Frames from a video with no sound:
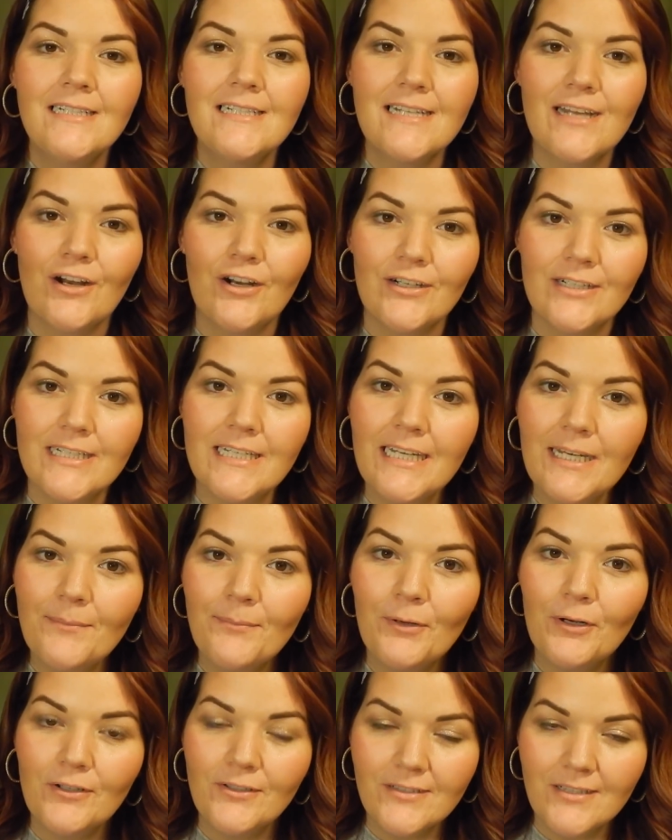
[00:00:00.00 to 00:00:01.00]
CRT
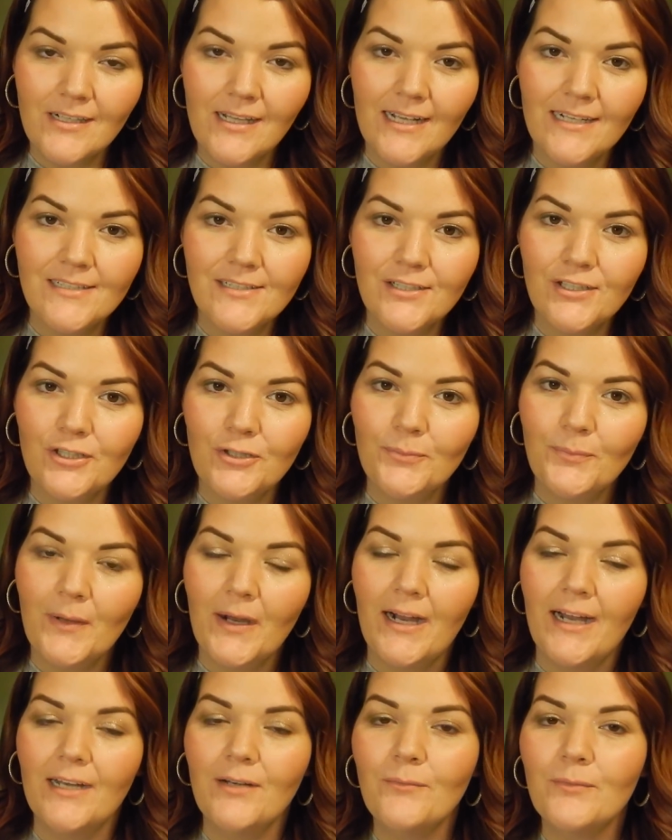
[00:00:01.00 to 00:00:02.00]
personalized
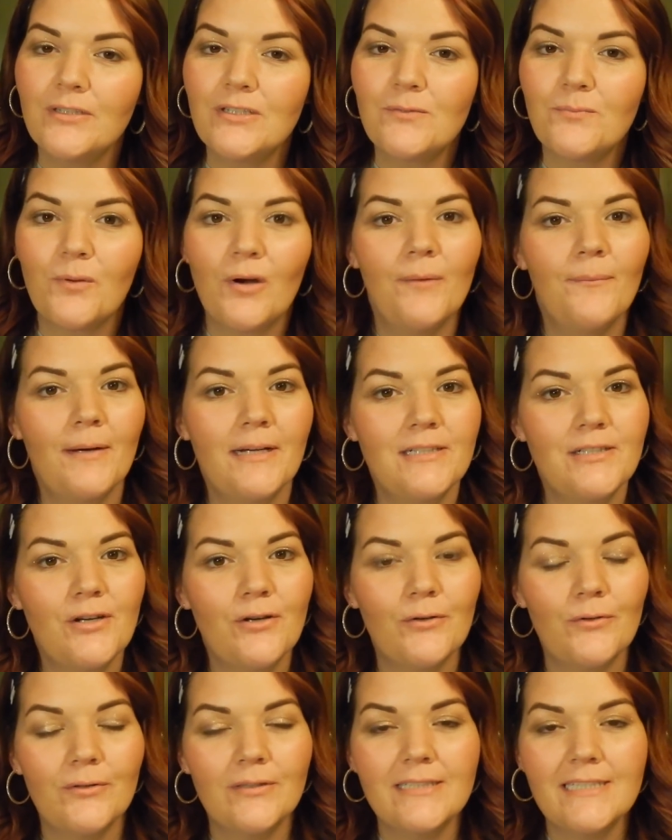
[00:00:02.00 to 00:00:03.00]
coupon, which brought my
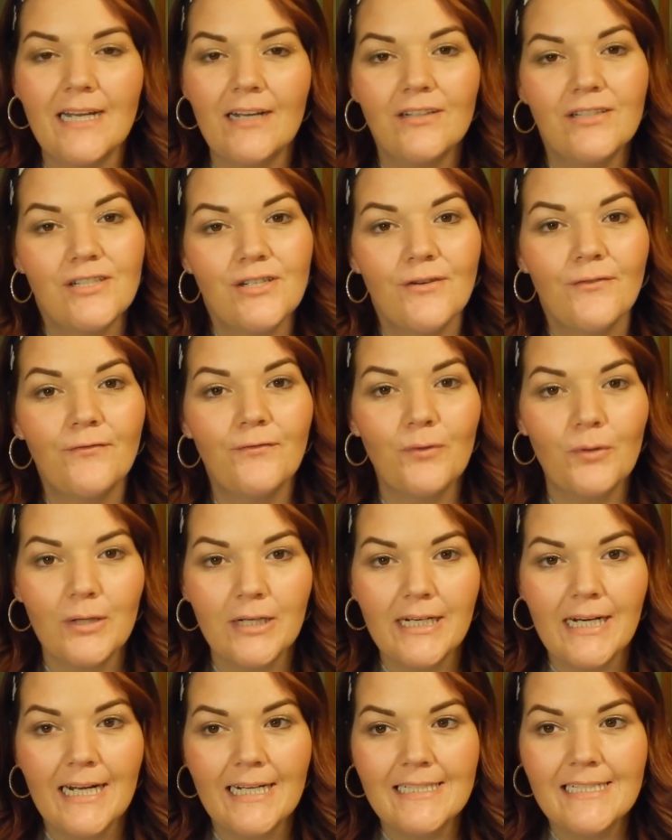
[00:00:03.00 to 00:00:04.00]
total down to
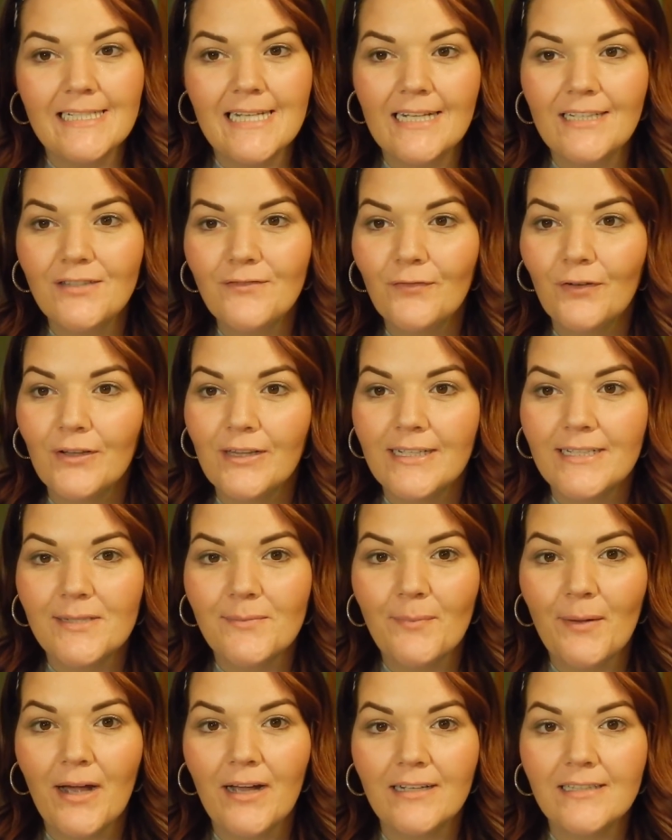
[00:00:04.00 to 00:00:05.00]
49 cents for this
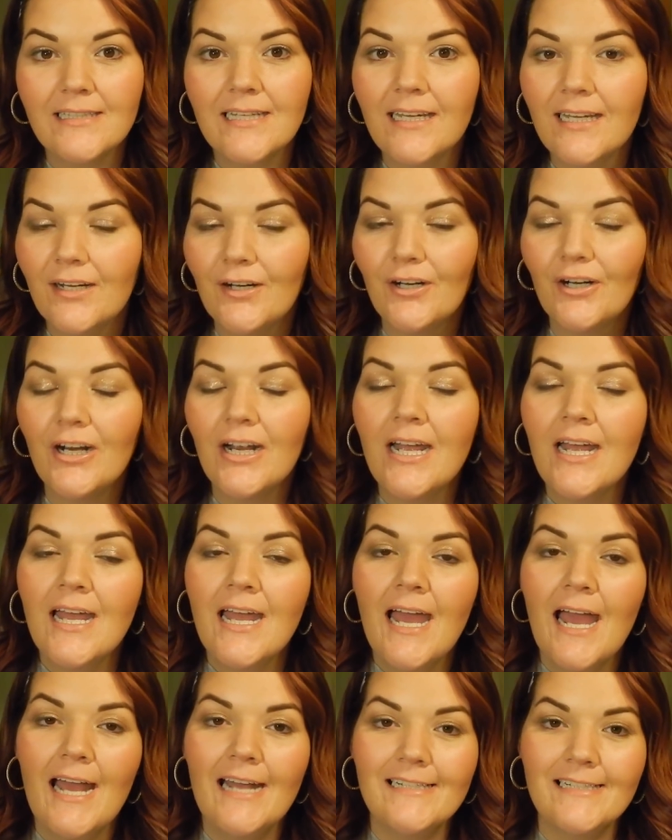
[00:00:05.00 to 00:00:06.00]
box here.
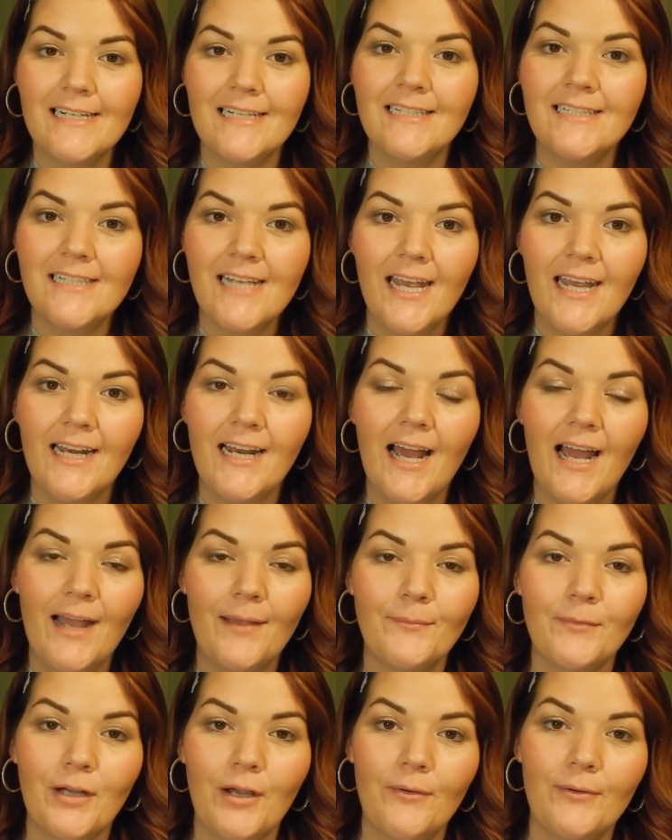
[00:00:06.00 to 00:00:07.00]
As I said,
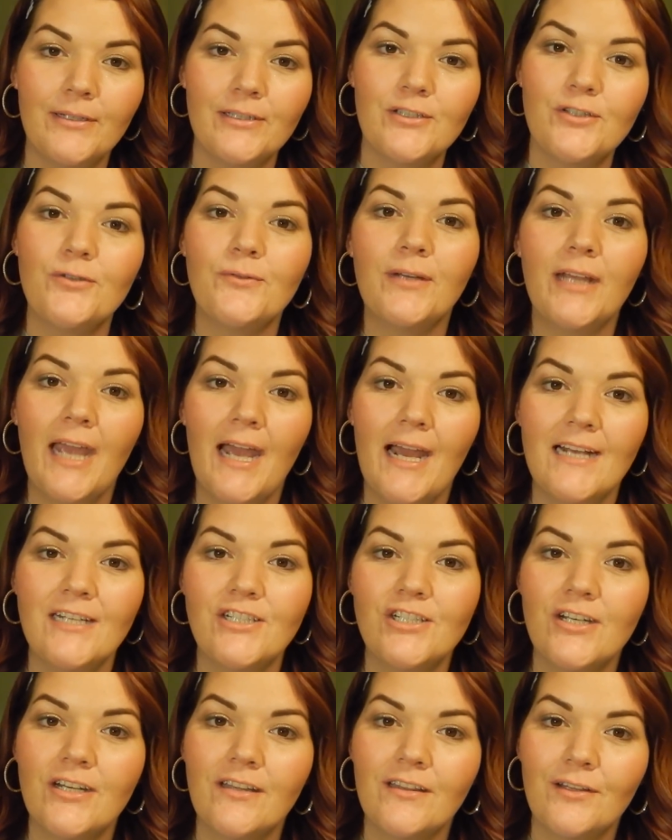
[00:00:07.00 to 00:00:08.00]
I'm going to
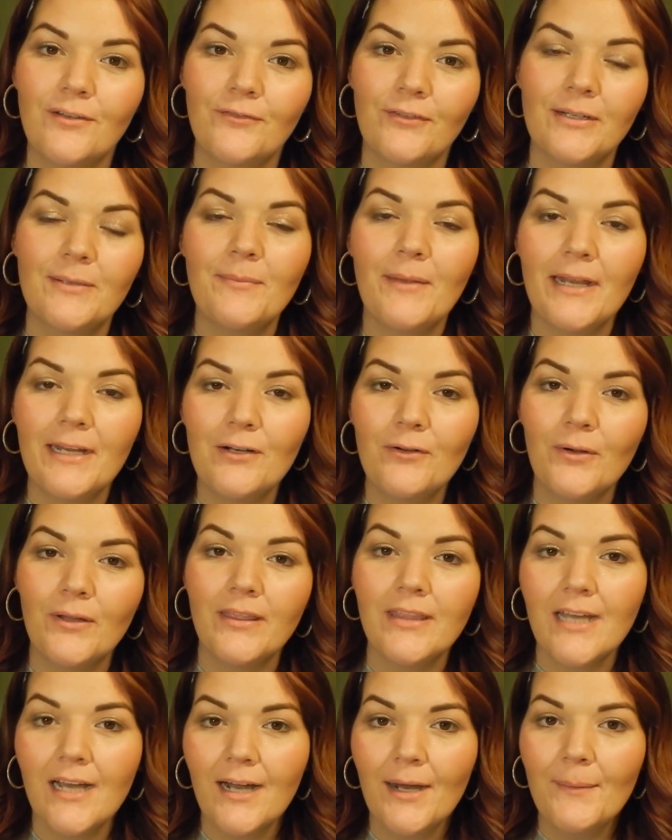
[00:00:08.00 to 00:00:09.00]
cash in the rebate
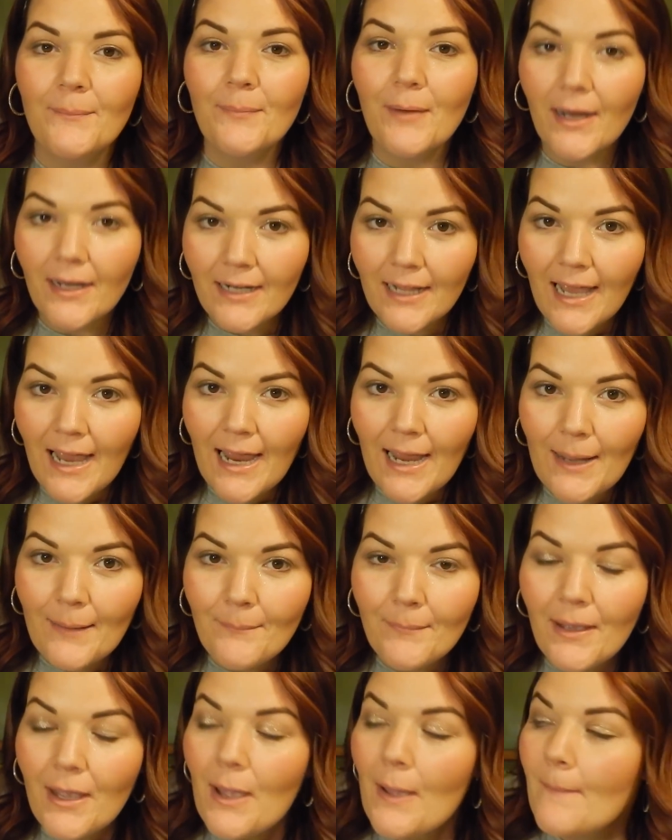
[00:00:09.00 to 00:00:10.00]
on the IBOTTA
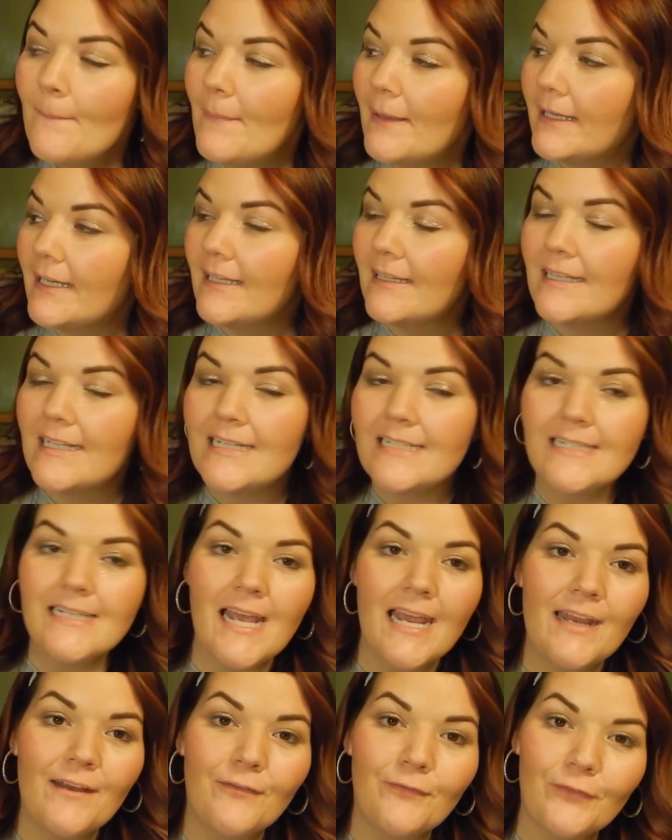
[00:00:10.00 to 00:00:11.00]
app, making these
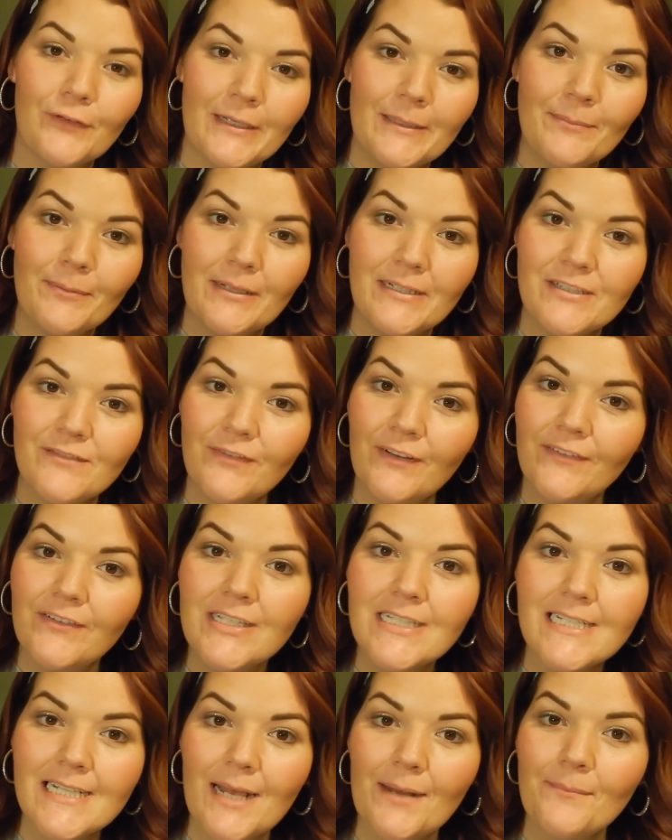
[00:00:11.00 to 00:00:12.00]
a free plus
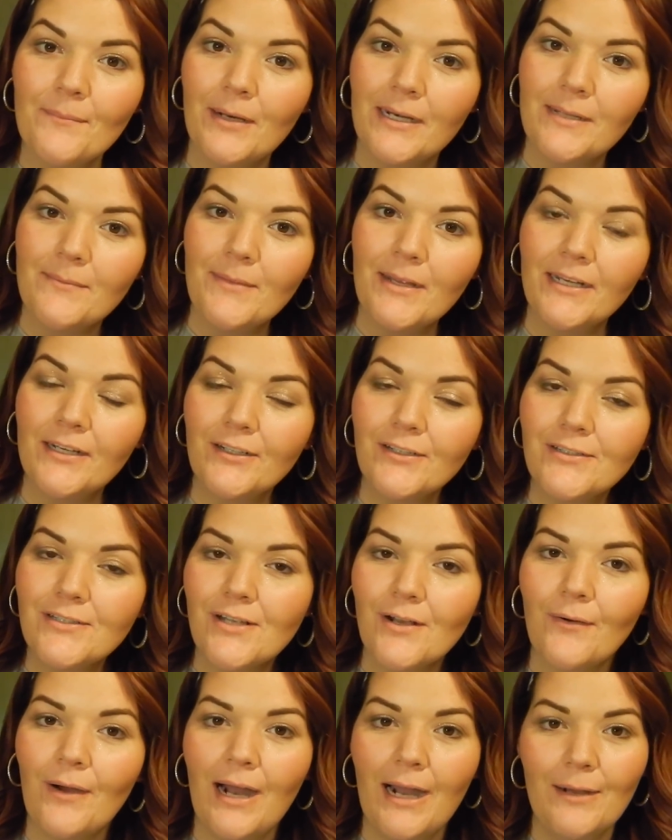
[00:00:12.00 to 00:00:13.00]
50 cent moneymaker.
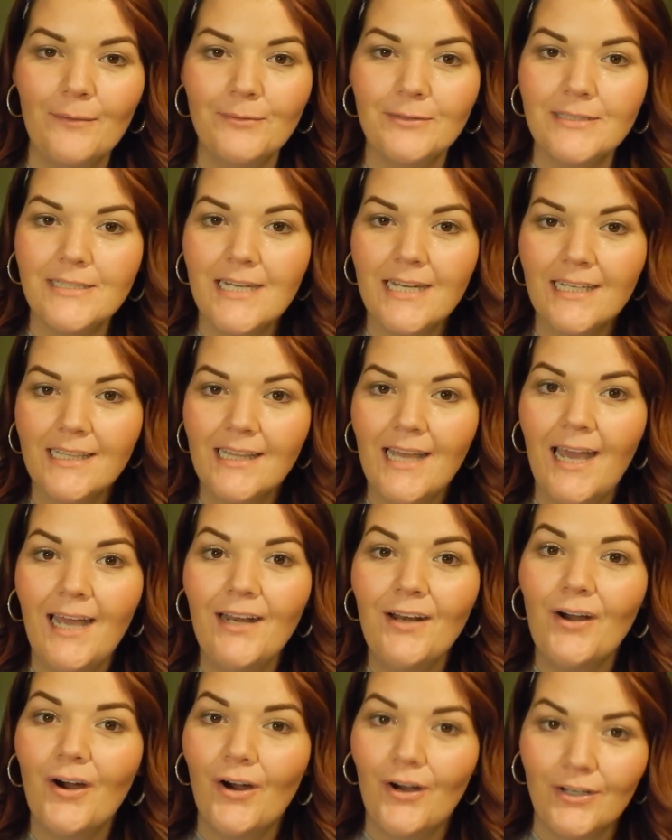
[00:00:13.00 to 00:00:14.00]
So I will take
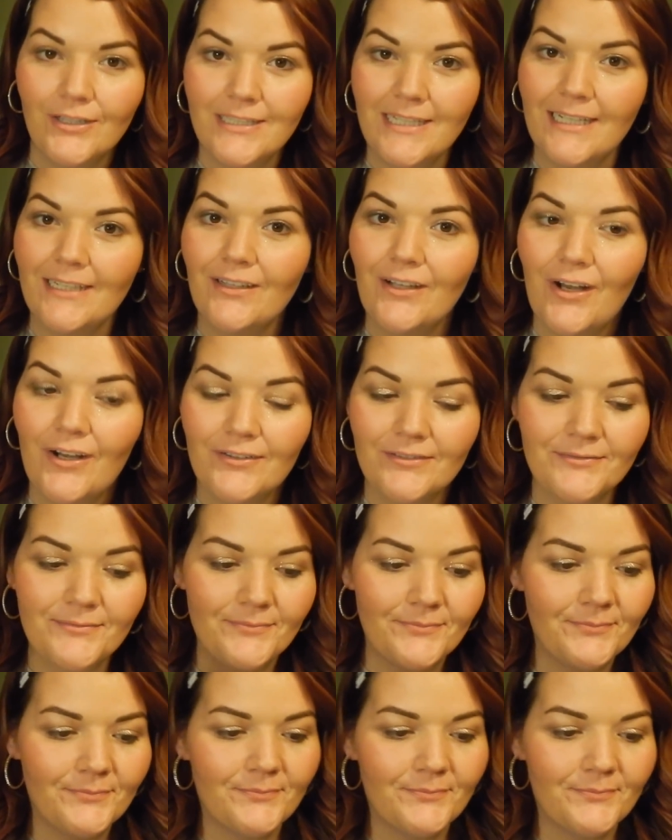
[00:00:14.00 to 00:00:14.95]
that all day long.